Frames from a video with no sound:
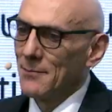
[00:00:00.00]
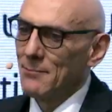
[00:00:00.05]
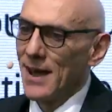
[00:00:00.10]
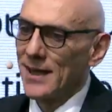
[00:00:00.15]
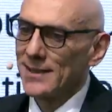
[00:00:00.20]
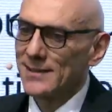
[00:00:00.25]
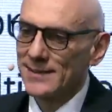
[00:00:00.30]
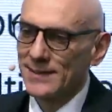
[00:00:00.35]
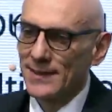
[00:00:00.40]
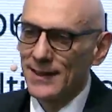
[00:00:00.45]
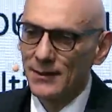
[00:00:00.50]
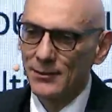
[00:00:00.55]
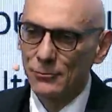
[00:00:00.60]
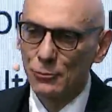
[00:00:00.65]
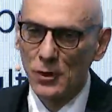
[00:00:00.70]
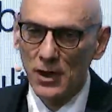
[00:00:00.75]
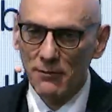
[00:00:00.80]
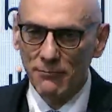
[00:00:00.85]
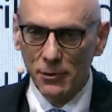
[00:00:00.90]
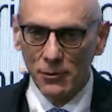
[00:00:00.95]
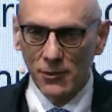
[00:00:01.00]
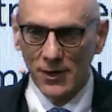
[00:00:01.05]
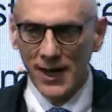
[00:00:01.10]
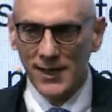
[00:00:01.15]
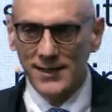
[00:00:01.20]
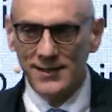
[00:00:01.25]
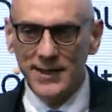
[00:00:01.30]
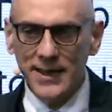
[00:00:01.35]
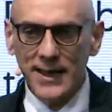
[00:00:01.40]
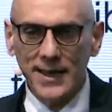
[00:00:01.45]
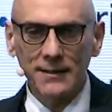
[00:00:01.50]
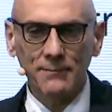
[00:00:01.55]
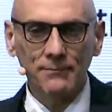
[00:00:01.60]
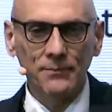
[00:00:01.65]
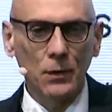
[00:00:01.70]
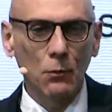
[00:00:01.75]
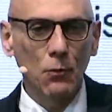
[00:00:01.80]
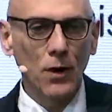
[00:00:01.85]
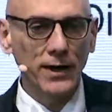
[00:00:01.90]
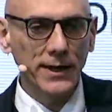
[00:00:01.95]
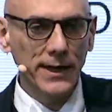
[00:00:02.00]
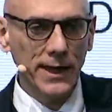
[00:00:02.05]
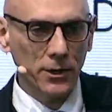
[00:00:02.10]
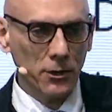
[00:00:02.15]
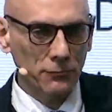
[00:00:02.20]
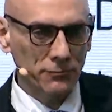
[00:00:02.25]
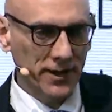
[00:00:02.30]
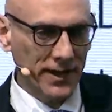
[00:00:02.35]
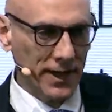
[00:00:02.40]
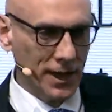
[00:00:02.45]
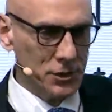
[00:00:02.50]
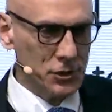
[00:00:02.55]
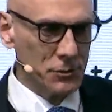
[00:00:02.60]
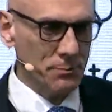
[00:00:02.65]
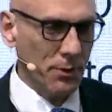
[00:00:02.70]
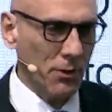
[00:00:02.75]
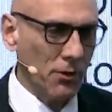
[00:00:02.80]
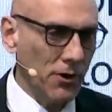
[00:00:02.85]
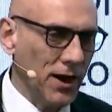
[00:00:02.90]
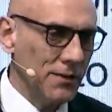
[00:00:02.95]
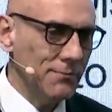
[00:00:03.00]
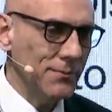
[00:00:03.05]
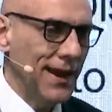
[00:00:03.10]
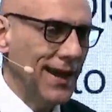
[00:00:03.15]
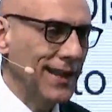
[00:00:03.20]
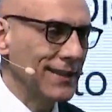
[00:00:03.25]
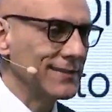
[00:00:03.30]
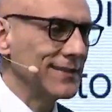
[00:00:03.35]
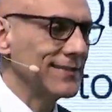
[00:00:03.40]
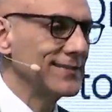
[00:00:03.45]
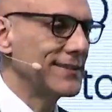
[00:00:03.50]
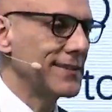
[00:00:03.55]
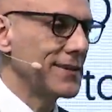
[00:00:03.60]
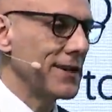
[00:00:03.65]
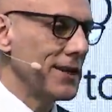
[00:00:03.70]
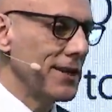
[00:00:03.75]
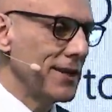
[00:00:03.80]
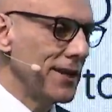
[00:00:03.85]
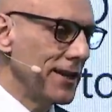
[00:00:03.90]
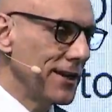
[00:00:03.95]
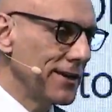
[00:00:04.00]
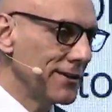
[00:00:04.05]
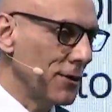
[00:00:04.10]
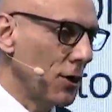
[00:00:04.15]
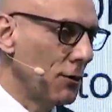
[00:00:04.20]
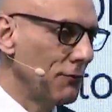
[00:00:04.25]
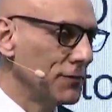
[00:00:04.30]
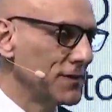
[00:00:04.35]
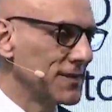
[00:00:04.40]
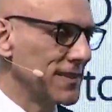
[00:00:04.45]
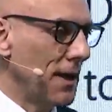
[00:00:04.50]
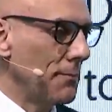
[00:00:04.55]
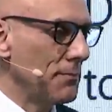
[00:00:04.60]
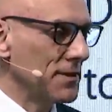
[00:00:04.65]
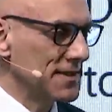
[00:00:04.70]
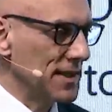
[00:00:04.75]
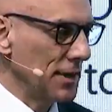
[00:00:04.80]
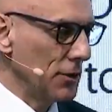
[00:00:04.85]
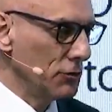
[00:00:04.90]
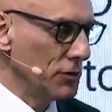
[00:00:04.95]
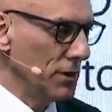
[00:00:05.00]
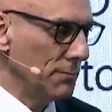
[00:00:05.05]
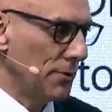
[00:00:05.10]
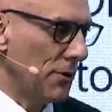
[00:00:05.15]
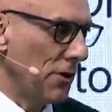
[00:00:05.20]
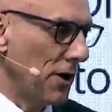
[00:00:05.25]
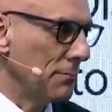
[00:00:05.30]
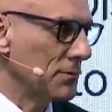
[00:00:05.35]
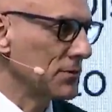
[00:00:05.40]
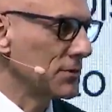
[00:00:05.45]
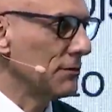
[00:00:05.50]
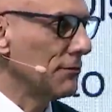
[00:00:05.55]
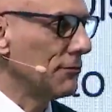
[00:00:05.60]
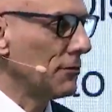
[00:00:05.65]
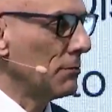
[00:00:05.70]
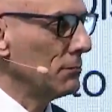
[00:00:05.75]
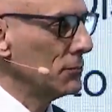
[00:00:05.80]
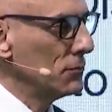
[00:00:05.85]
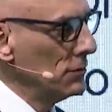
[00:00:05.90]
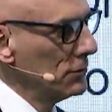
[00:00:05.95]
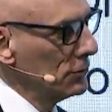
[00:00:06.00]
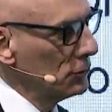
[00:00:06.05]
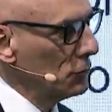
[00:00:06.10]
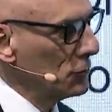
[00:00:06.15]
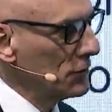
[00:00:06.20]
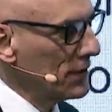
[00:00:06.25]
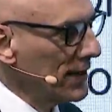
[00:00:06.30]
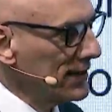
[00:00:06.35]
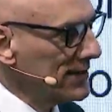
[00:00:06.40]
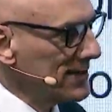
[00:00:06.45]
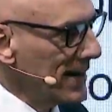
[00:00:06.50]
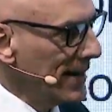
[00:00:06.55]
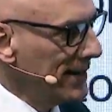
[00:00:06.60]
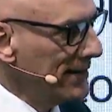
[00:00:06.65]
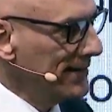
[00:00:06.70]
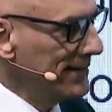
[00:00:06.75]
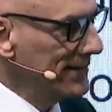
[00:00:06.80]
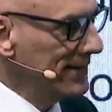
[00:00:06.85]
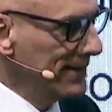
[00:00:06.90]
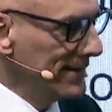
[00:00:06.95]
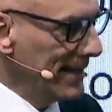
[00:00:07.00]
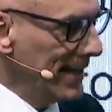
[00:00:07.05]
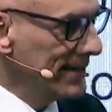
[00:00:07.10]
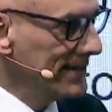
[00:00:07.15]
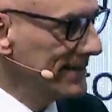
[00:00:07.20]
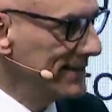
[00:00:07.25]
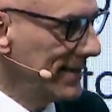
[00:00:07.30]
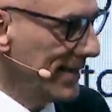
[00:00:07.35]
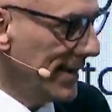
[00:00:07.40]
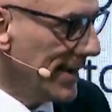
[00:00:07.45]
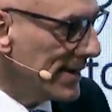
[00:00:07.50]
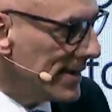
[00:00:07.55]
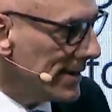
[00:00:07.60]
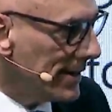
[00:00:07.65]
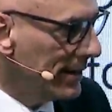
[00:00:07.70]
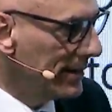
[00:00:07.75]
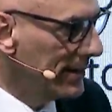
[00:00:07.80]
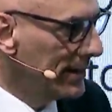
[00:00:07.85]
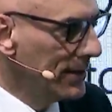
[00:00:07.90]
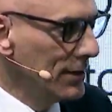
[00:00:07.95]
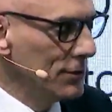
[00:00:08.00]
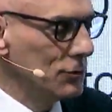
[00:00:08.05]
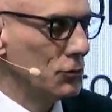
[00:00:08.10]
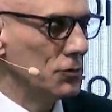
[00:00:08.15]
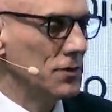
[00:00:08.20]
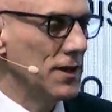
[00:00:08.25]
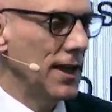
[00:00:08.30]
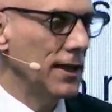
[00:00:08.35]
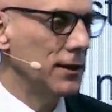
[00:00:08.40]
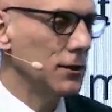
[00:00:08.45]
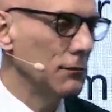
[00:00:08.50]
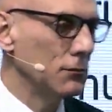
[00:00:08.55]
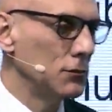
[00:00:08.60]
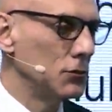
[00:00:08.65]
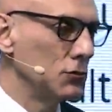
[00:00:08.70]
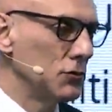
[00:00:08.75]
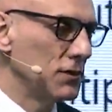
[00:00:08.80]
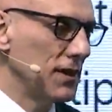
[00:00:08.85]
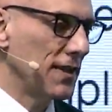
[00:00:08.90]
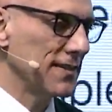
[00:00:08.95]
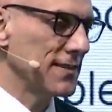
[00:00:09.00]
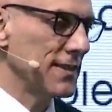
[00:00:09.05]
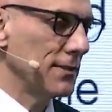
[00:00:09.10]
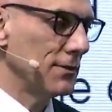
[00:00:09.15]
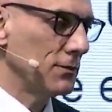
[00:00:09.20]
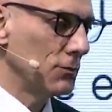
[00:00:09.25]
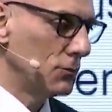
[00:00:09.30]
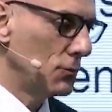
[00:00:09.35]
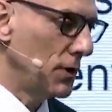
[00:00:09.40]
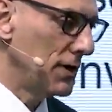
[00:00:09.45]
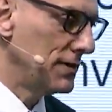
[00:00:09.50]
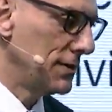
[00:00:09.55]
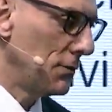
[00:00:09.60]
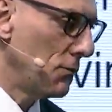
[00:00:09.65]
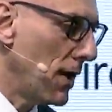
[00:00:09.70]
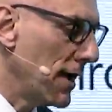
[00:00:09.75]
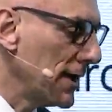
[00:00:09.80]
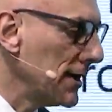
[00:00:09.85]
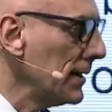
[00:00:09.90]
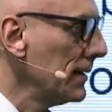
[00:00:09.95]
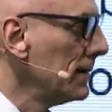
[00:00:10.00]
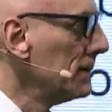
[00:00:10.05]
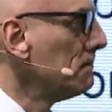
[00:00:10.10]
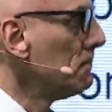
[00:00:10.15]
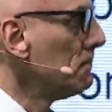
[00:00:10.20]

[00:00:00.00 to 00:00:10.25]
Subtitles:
But to give you an idea, 1 year of crash program and 3 years of cybersecurity program. So from 2019 to the end of 2021,